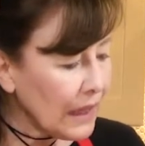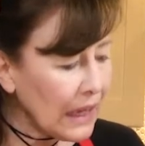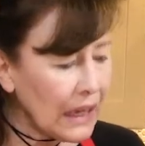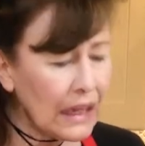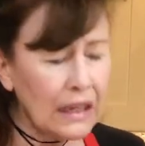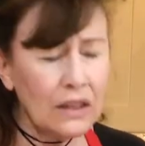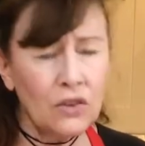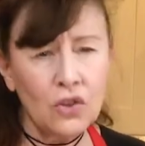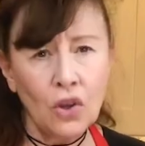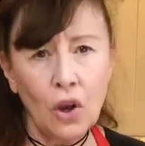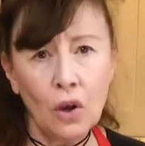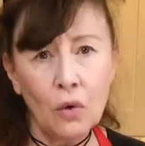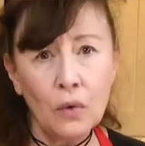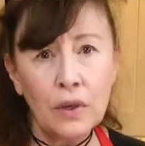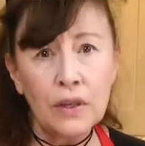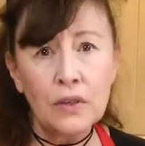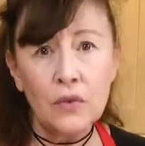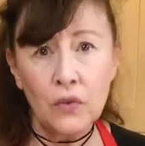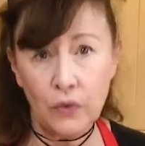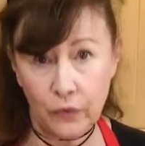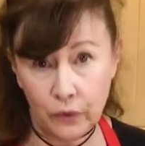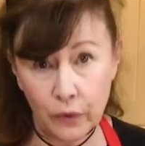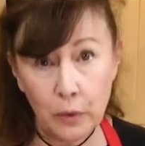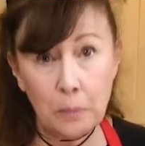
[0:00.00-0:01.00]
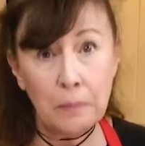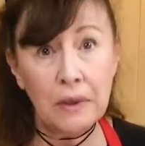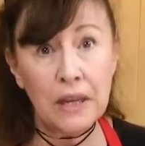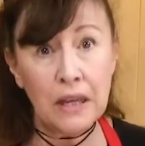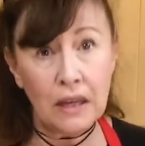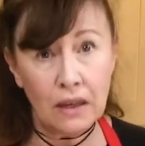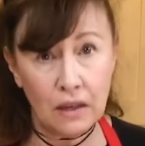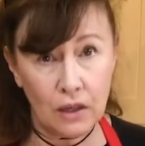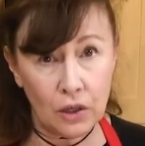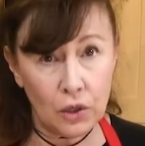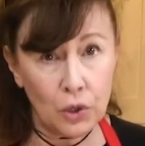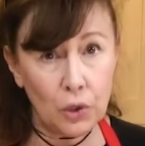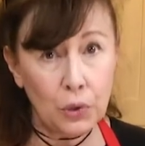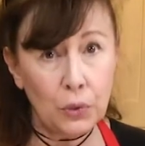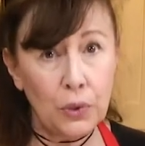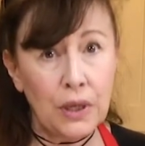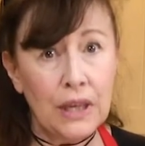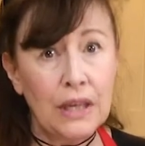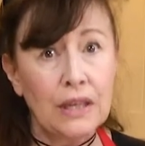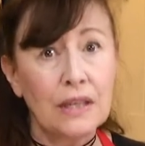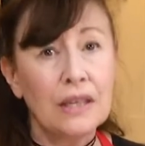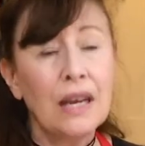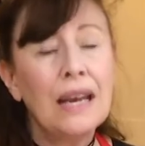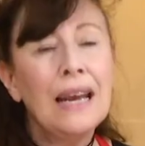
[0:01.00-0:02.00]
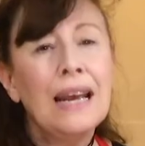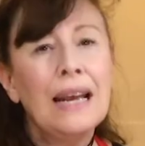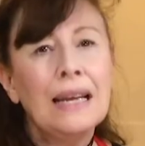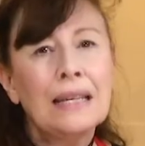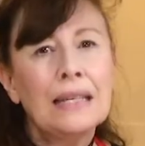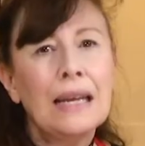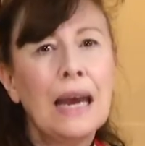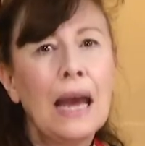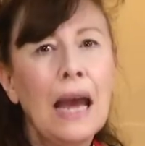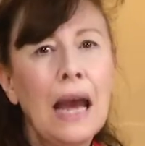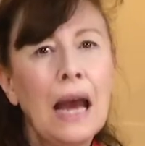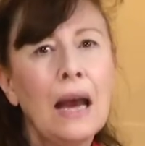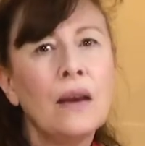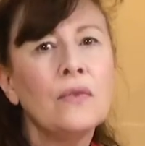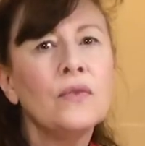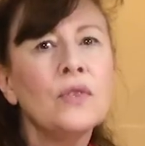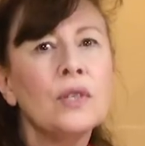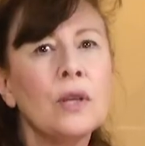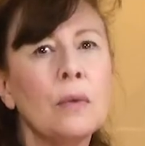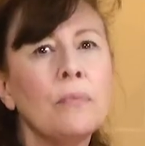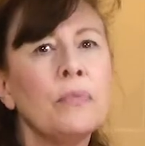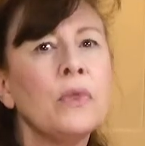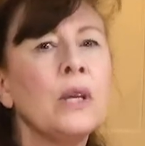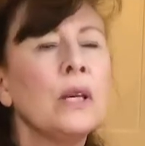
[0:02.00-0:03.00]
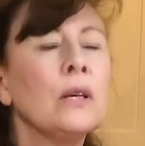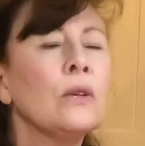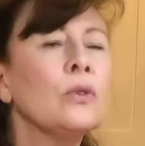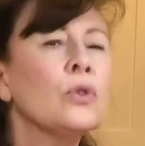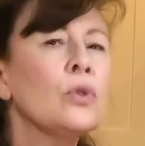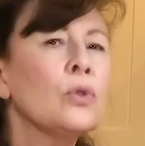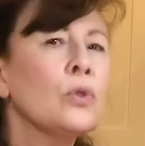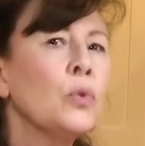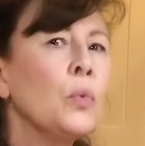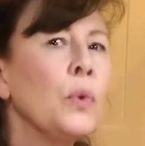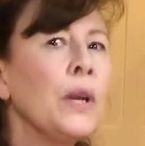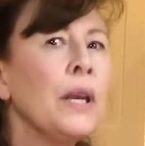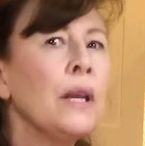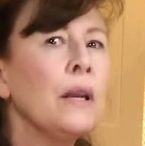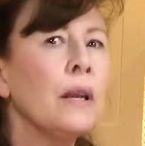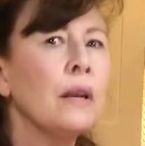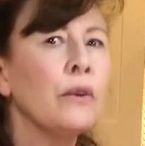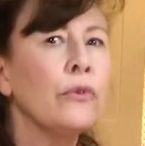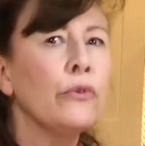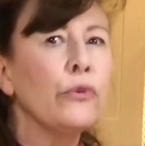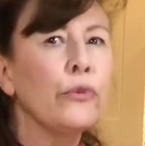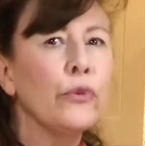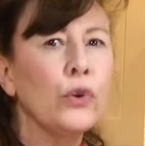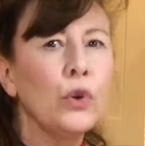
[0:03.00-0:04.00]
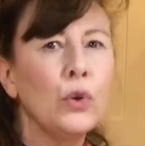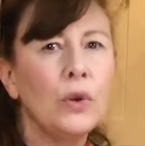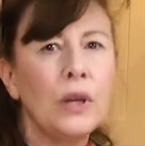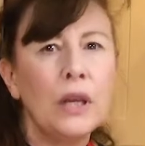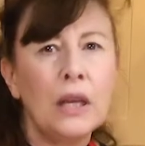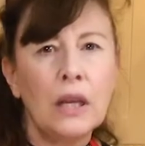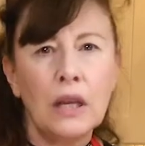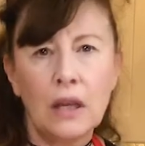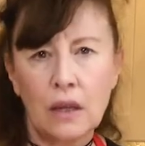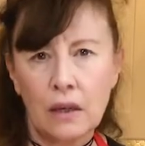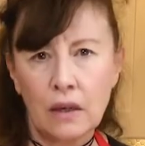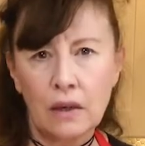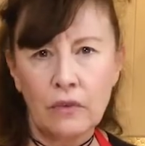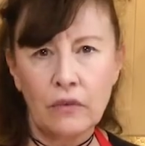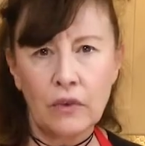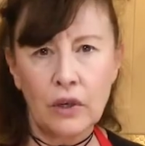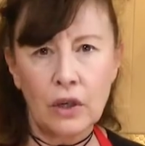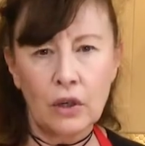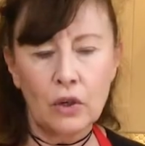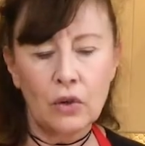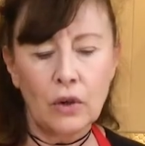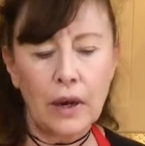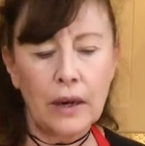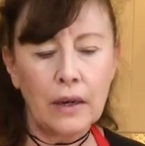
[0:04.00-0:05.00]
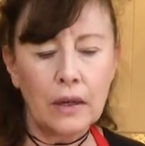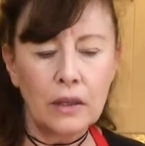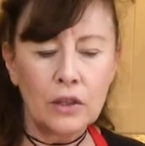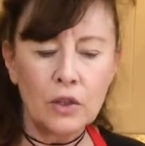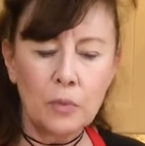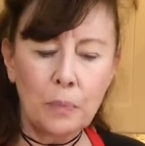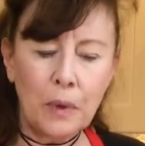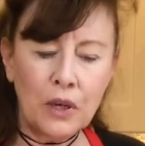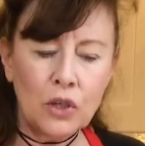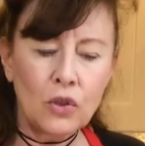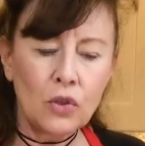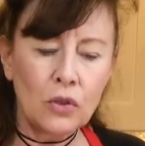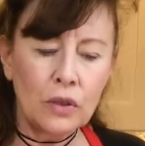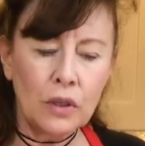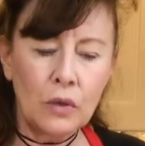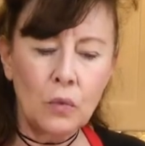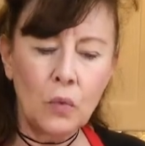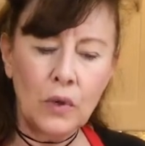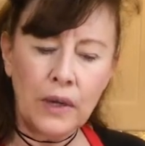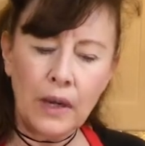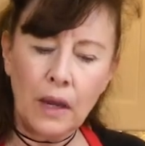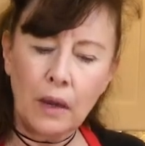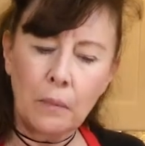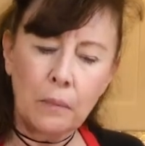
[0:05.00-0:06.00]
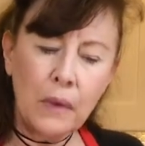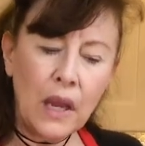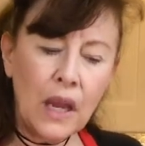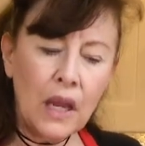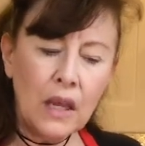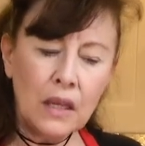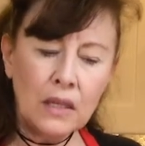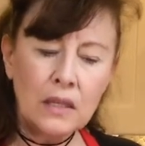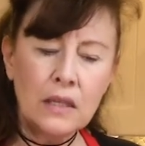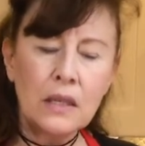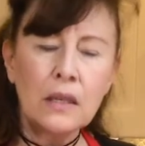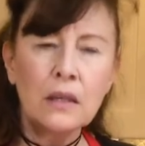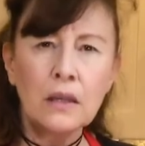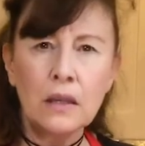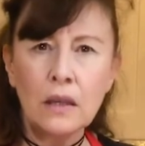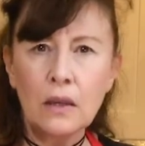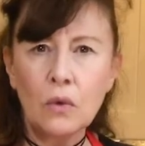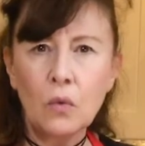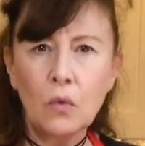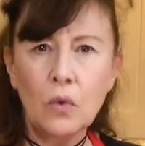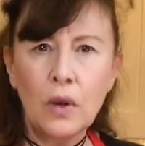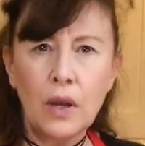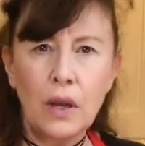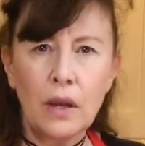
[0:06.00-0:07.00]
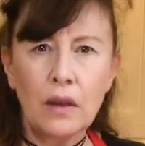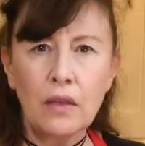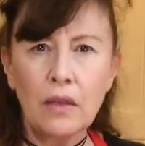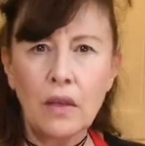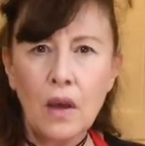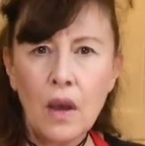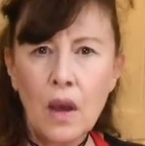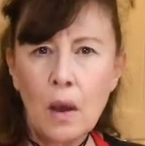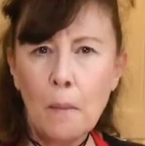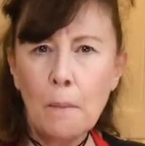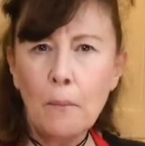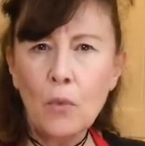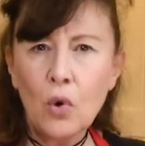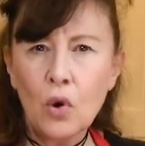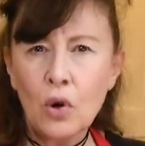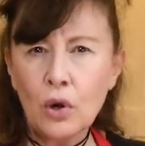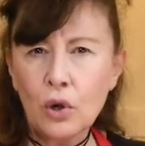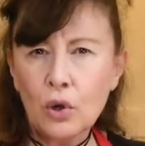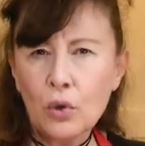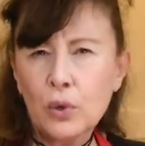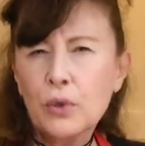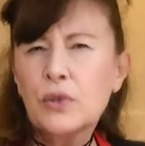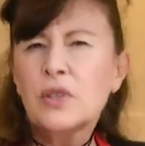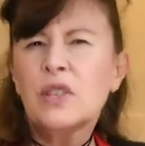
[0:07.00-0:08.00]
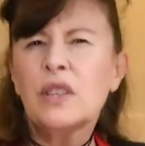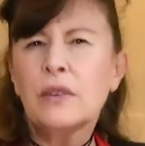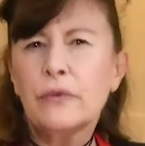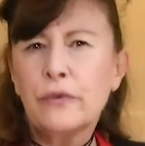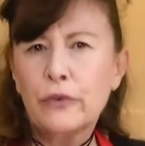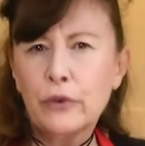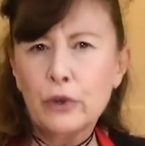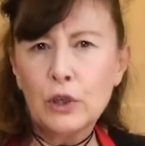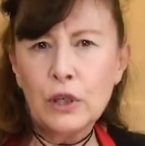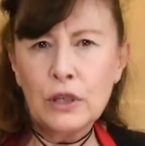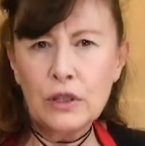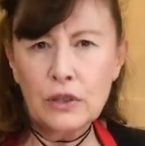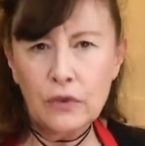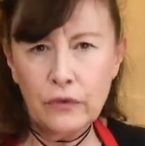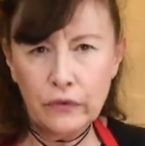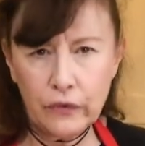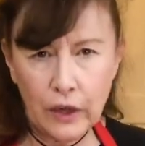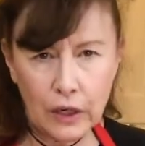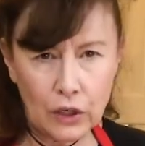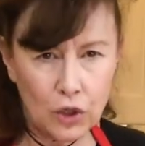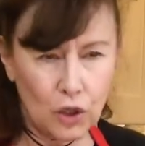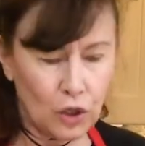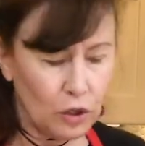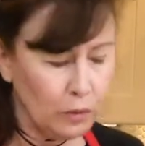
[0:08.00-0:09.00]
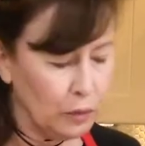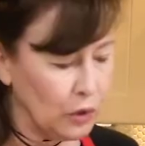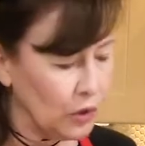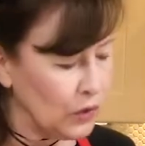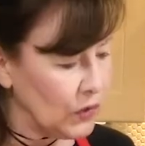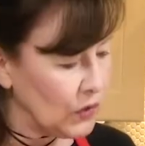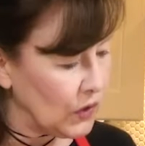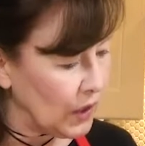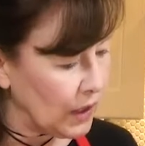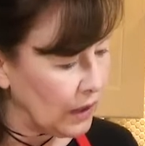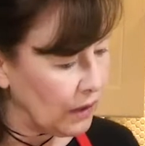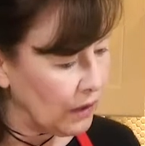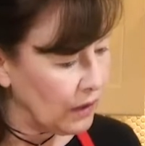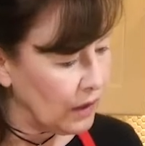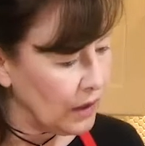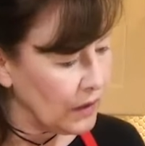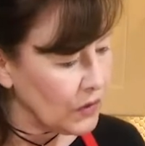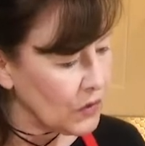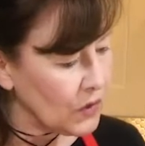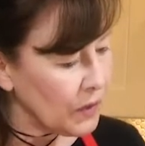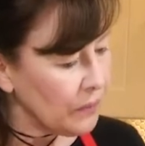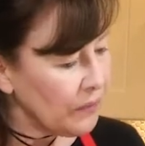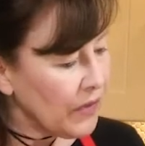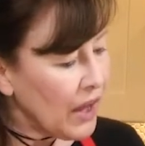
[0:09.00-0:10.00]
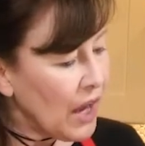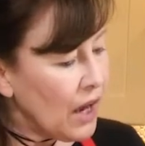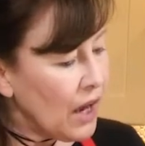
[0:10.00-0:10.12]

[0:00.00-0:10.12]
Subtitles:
It's always, for me, a treat to have something sweet and fruity in a vinaigrette, especially when I'm dealing with more cruciferous vegetables like this.